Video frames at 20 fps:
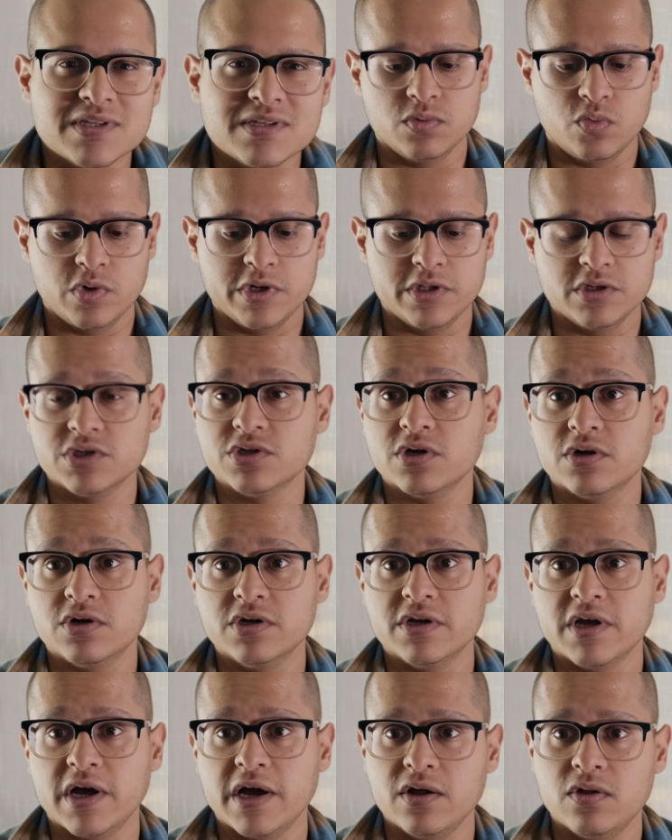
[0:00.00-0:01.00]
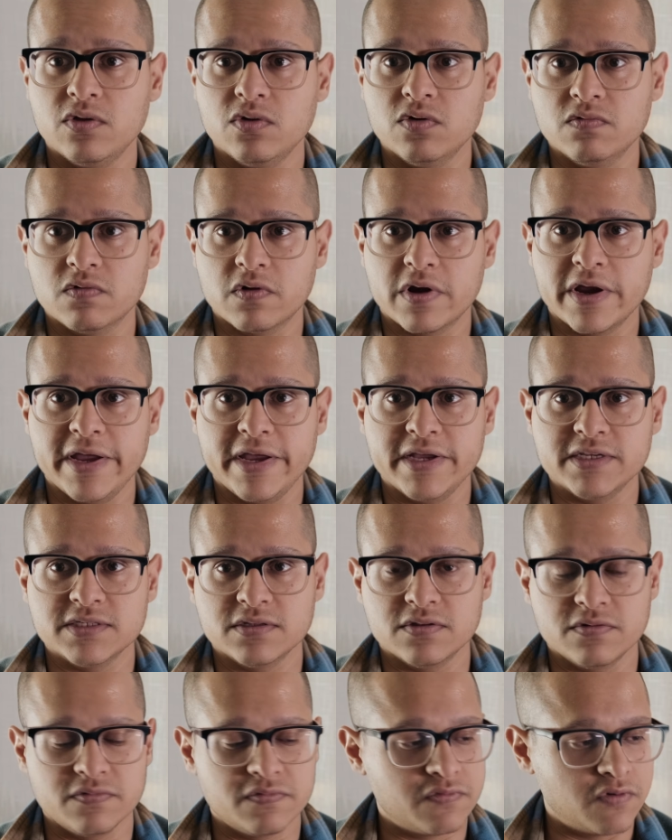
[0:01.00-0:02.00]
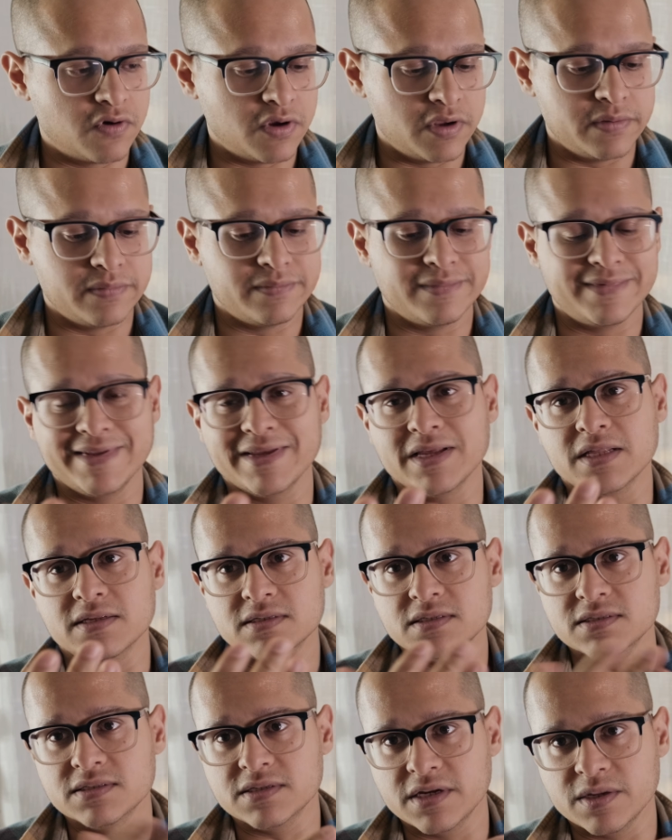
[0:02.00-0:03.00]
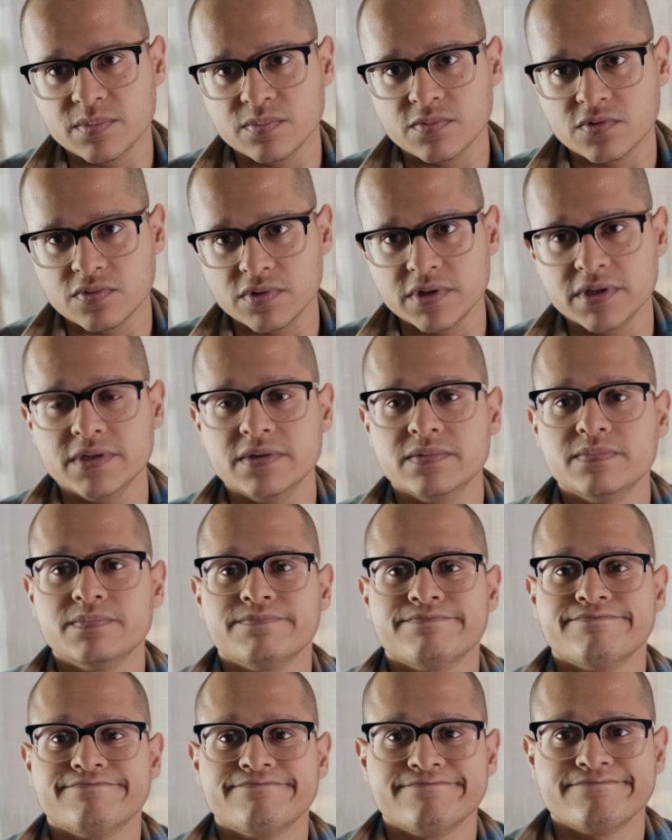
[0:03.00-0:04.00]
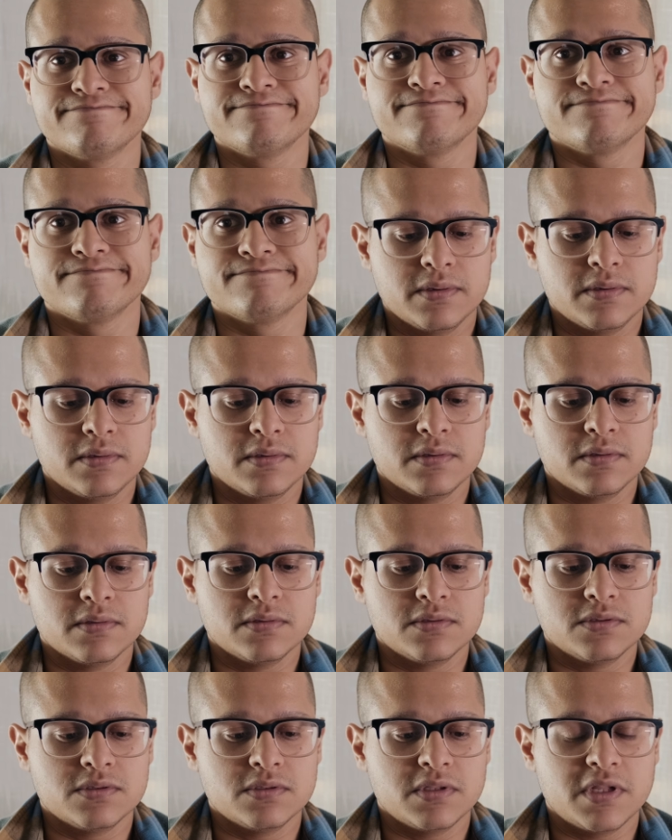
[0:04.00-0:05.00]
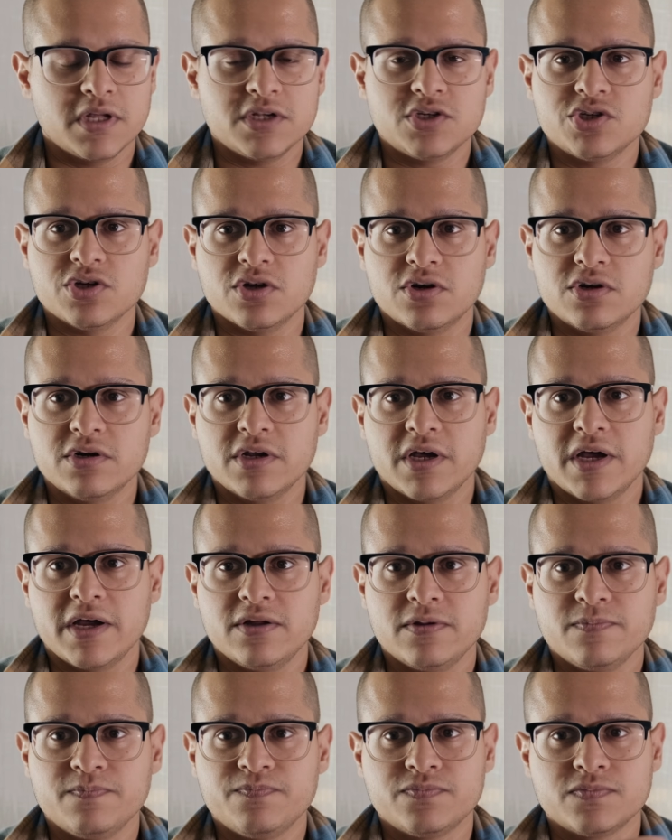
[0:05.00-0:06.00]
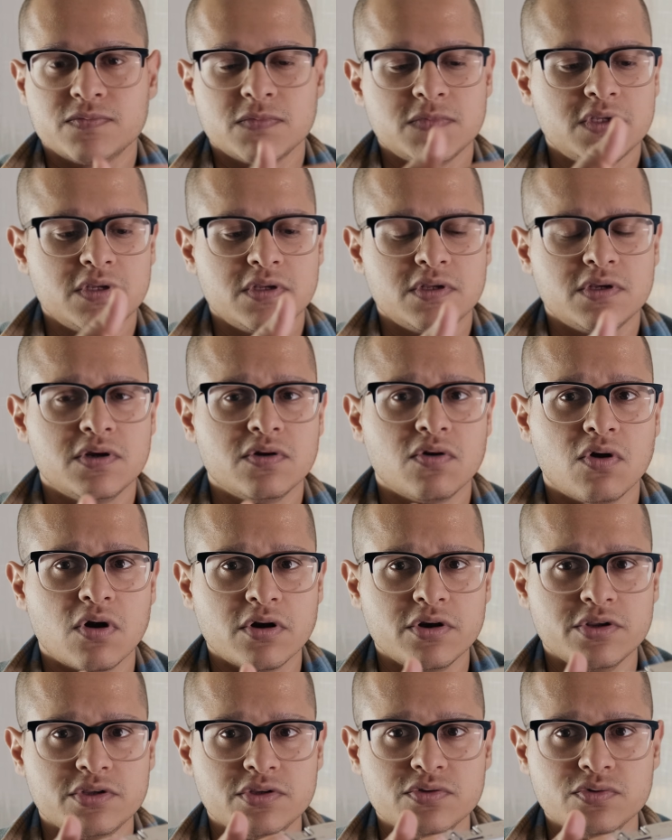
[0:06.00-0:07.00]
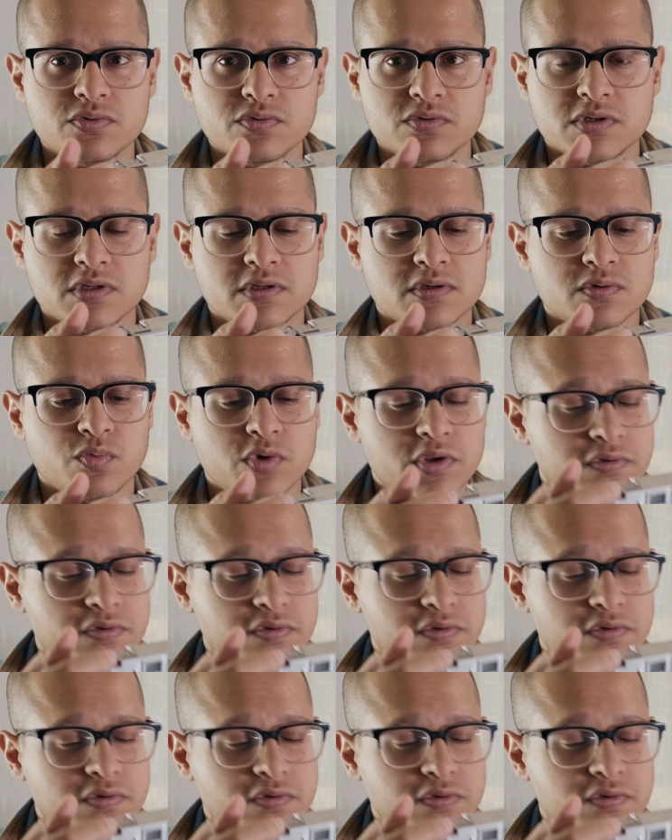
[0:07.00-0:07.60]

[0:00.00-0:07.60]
The way the shutter dial overhangs in the front, yeah, this is an M3. That shutter dial, hard to use when